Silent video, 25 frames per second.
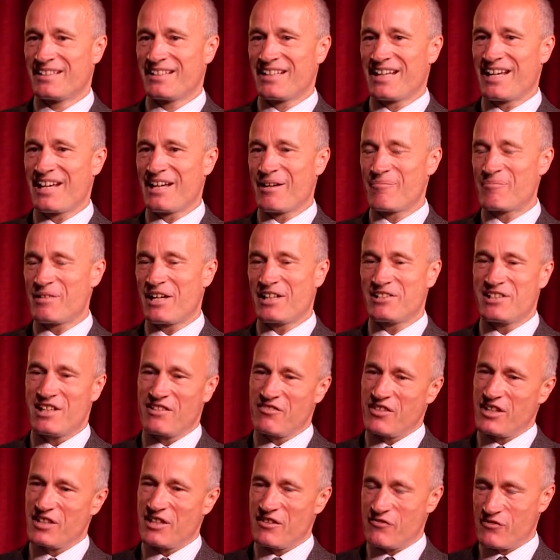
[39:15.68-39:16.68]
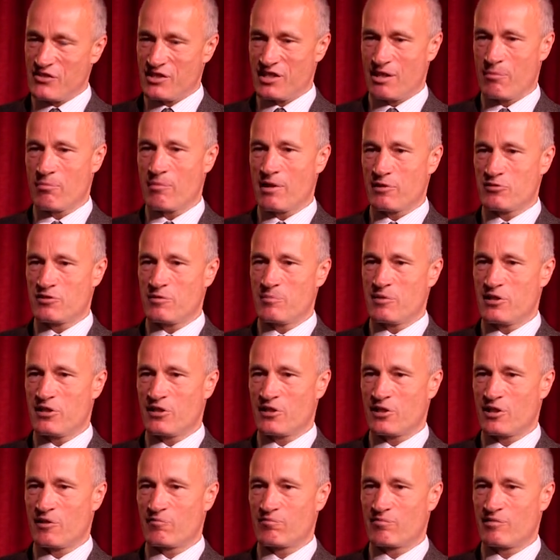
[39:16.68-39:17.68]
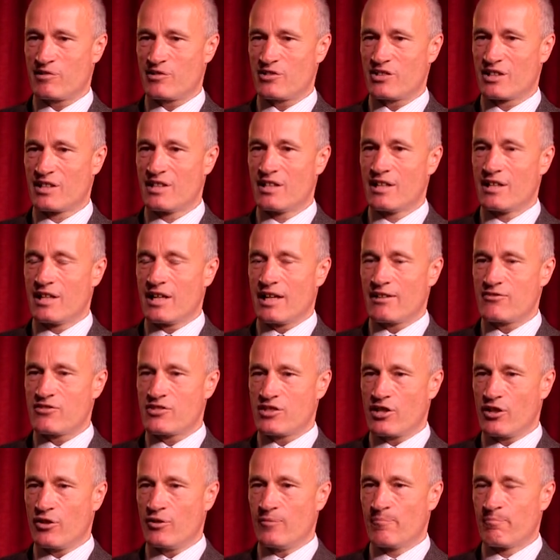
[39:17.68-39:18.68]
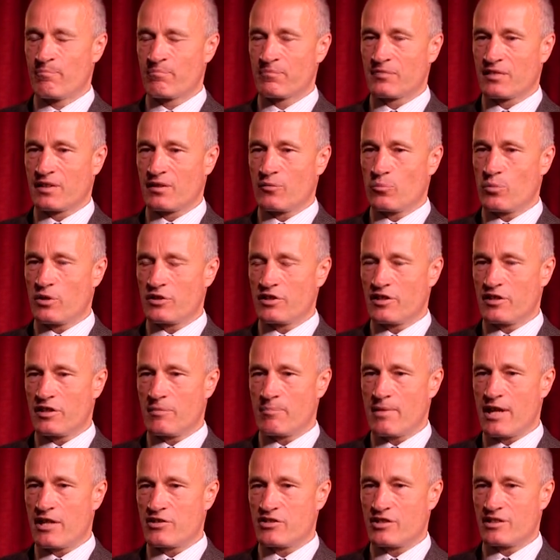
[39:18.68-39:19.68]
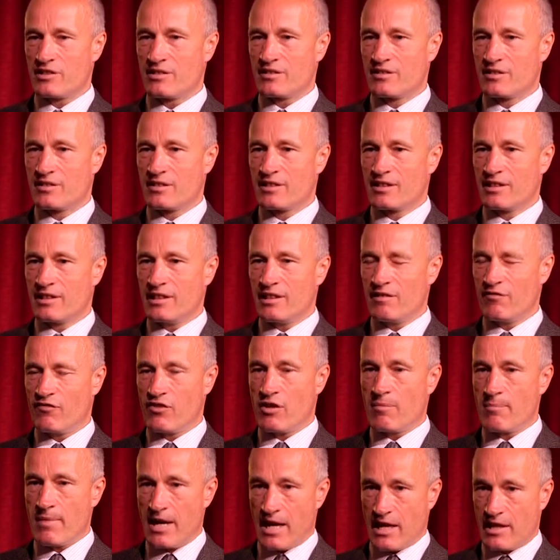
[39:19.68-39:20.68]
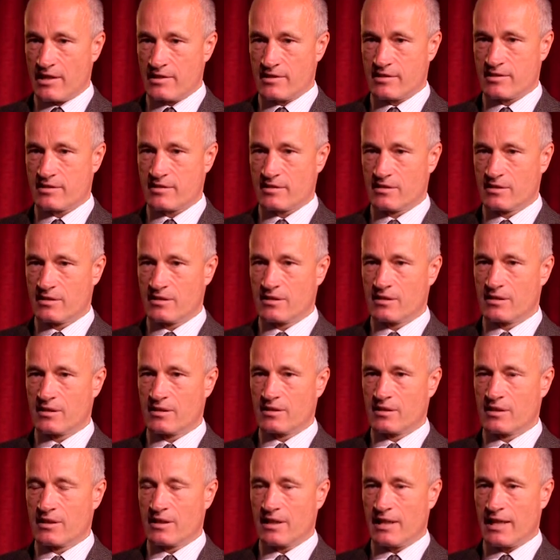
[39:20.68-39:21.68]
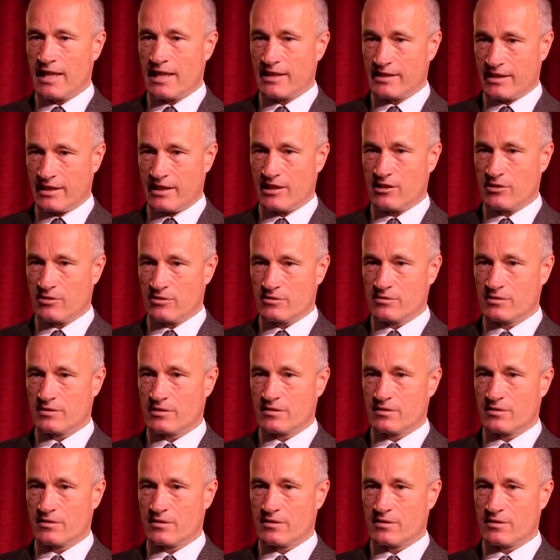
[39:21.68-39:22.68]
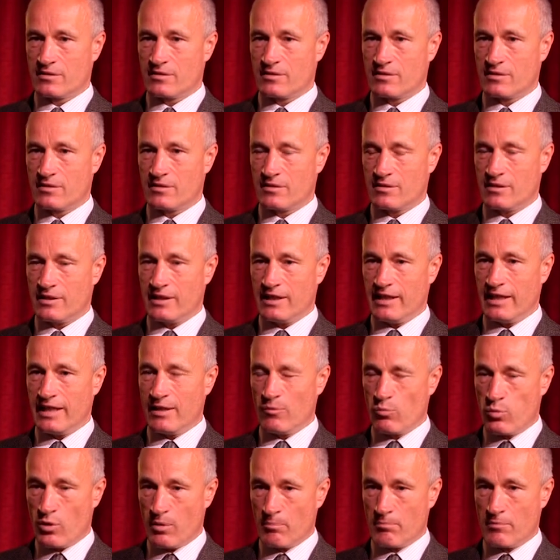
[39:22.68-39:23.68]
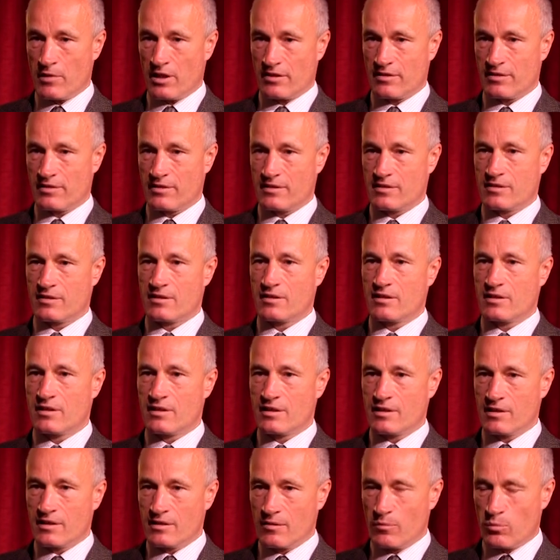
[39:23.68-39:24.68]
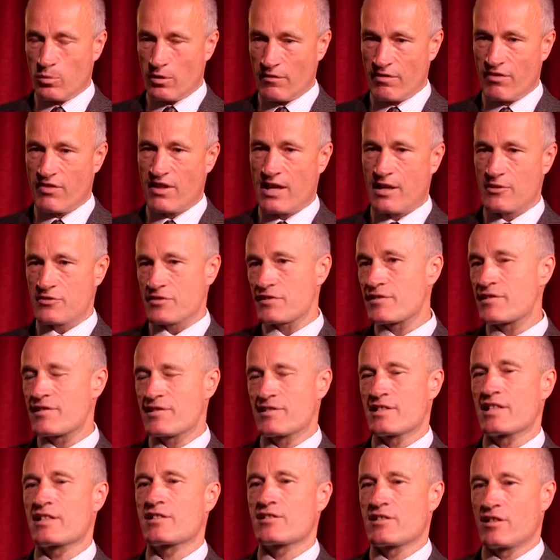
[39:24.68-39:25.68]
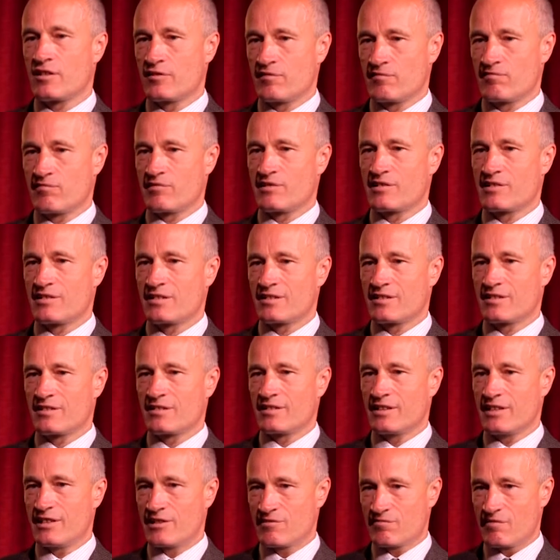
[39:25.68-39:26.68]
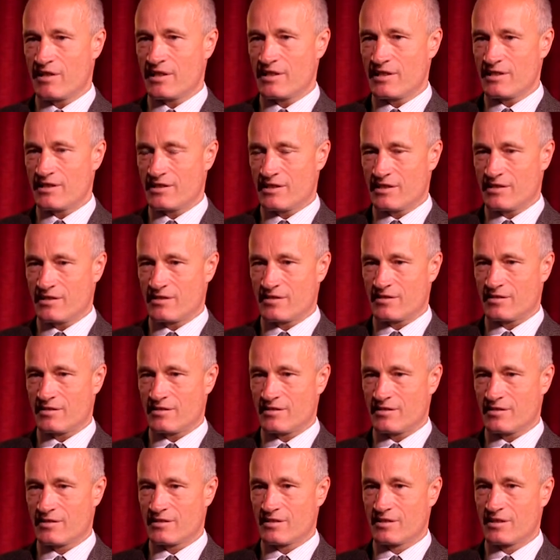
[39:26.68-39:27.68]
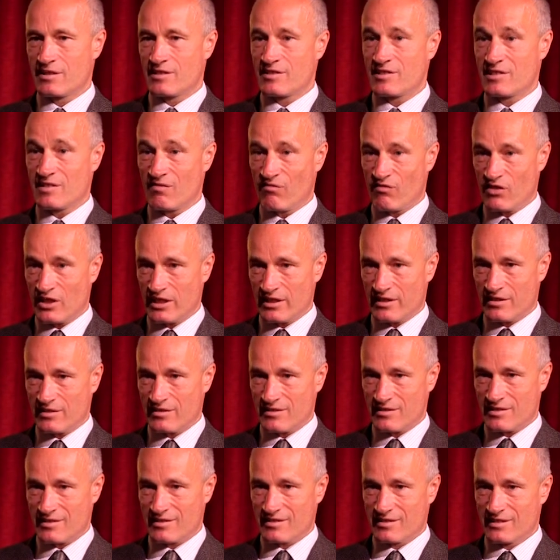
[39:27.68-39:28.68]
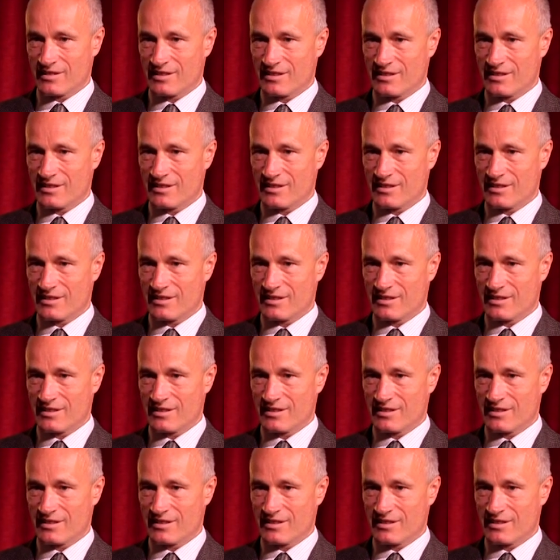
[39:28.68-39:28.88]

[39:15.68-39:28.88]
and yet they get the same amount of media coverage. And so one can imagine if Hamas had killed in 1 month 1,600 Israeli citizens, civilians,